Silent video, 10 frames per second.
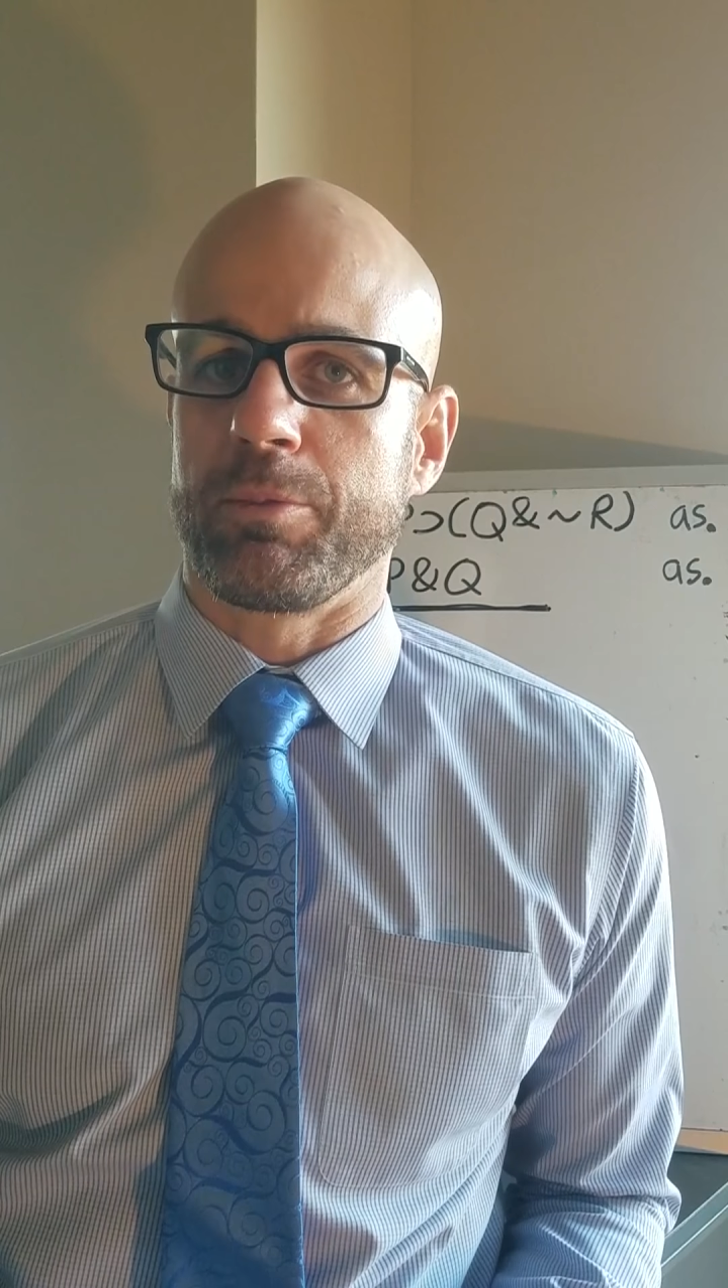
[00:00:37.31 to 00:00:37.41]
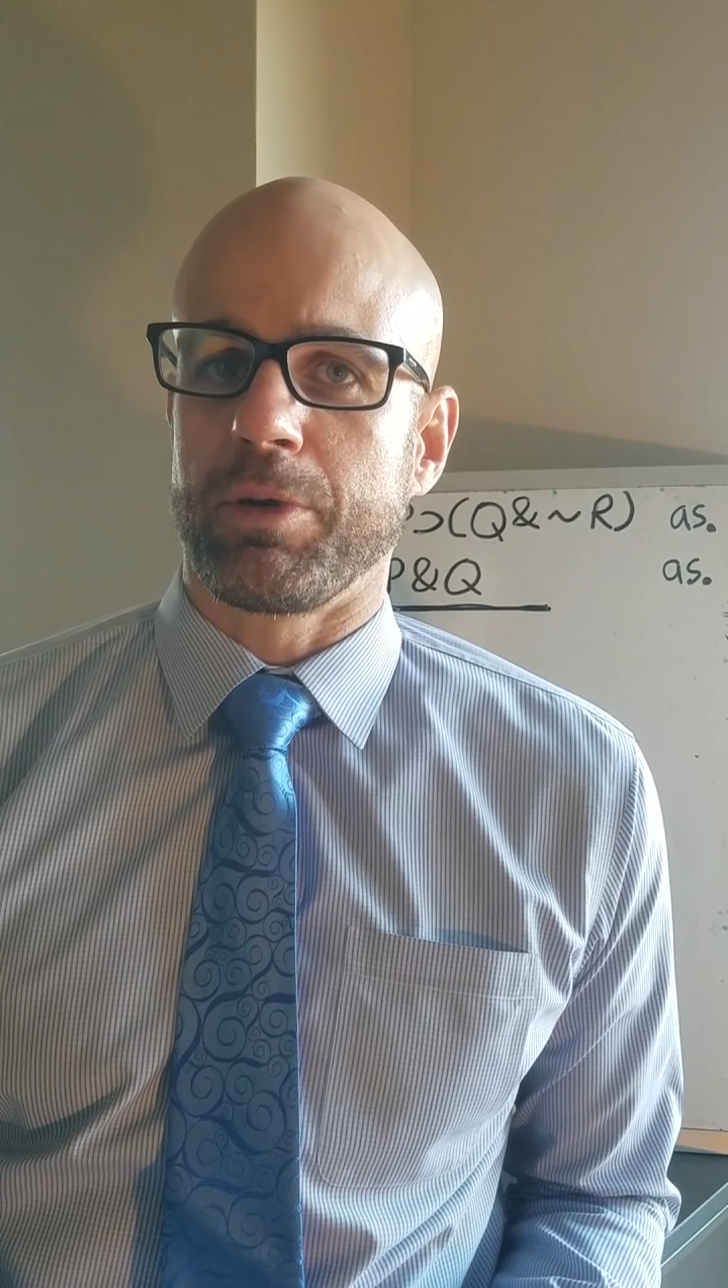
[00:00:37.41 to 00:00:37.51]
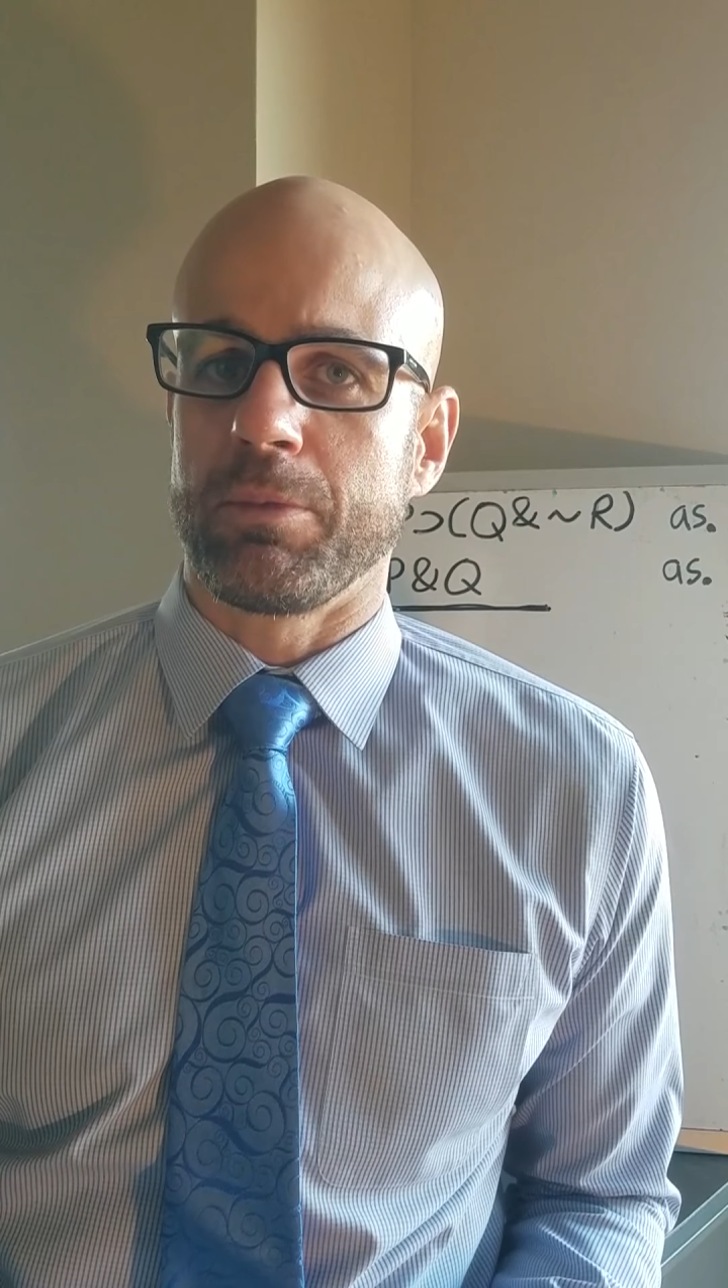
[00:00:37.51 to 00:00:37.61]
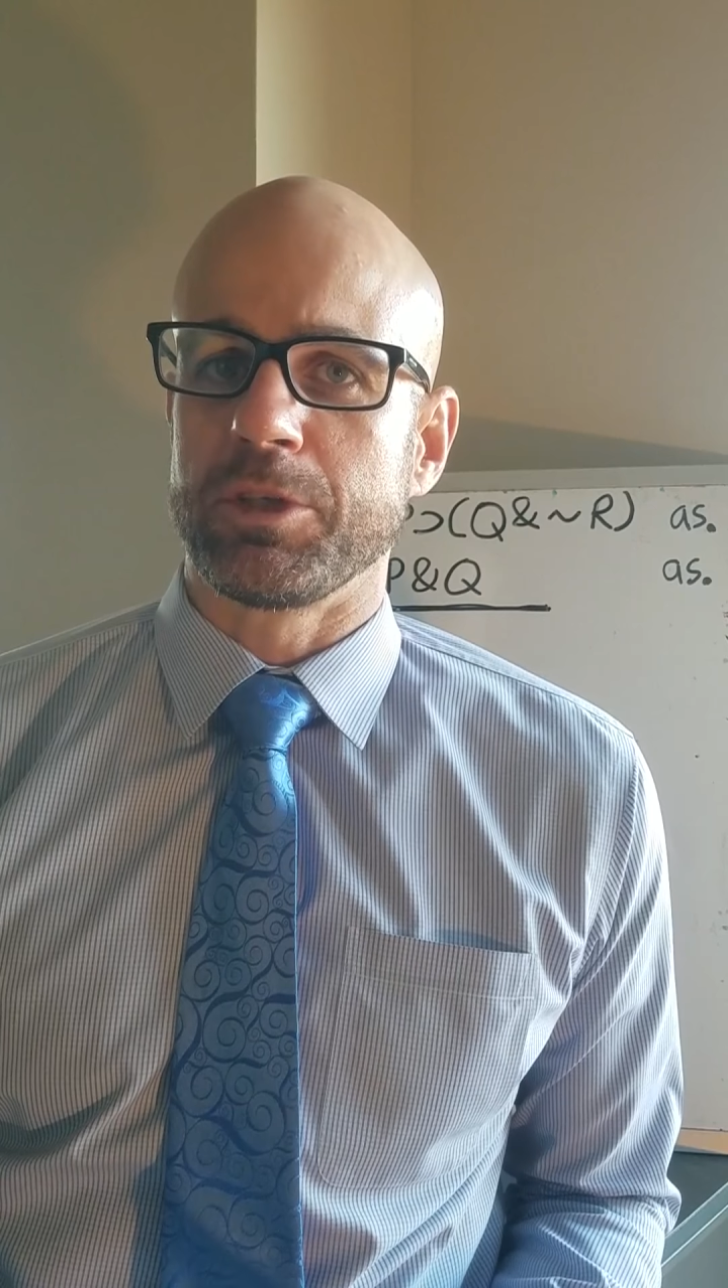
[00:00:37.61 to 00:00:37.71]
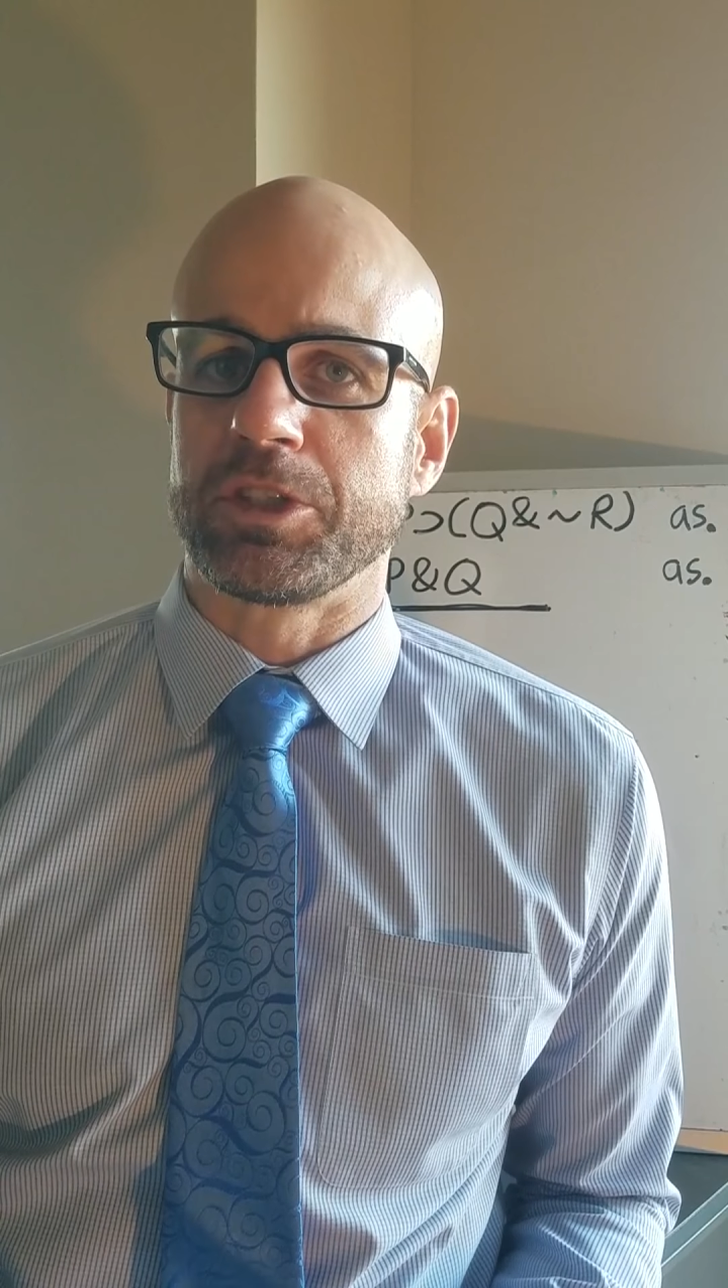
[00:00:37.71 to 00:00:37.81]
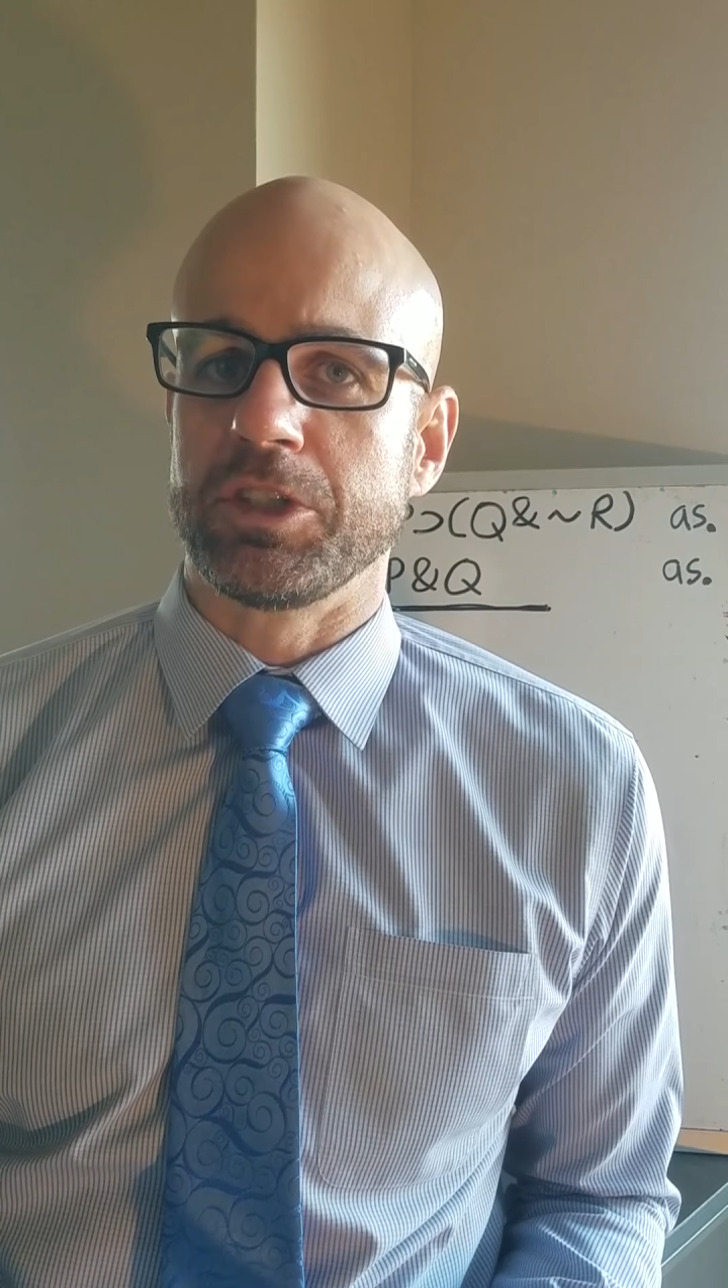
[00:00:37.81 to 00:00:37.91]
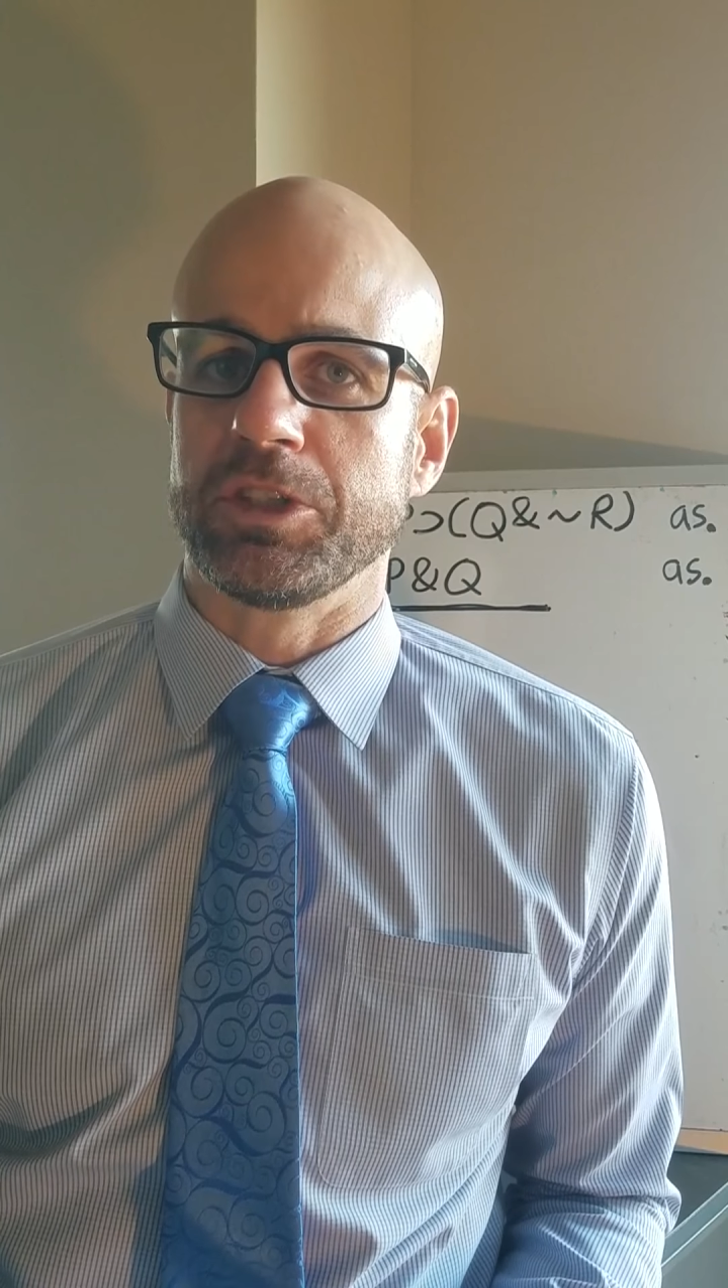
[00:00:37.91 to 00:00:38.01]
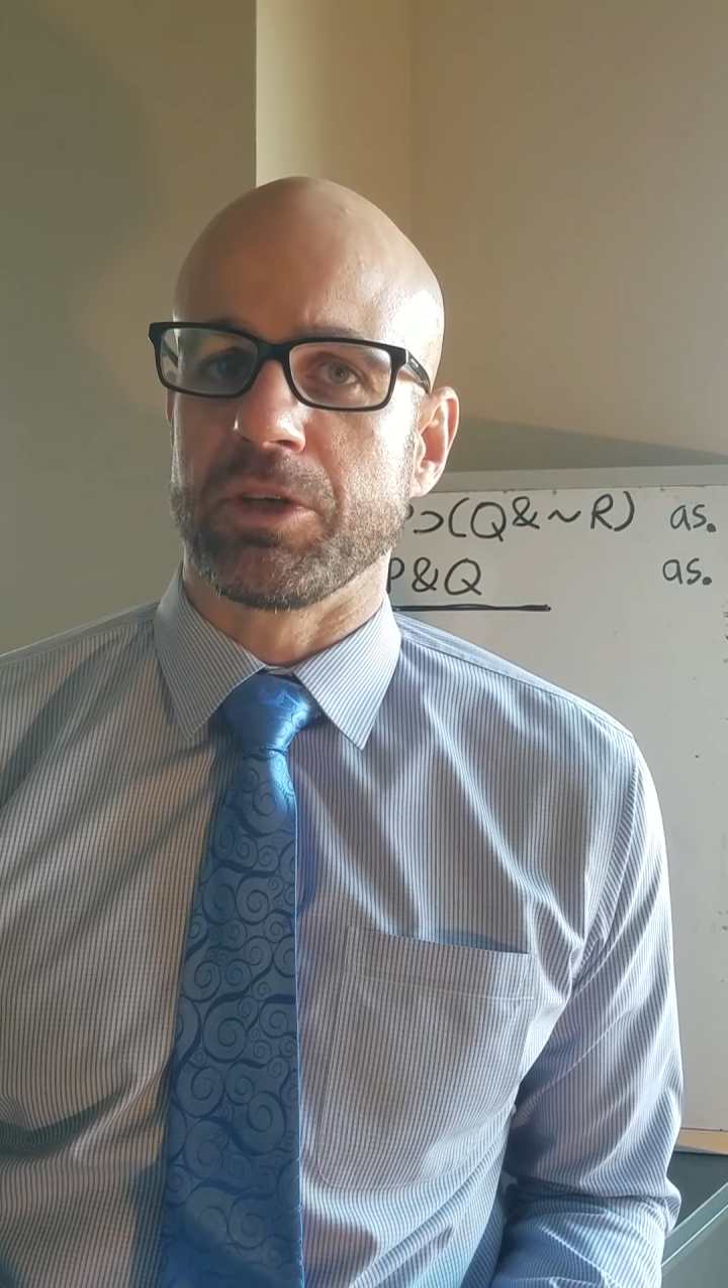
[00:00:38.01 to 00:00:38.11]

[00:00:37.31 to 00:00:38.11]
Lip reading: premises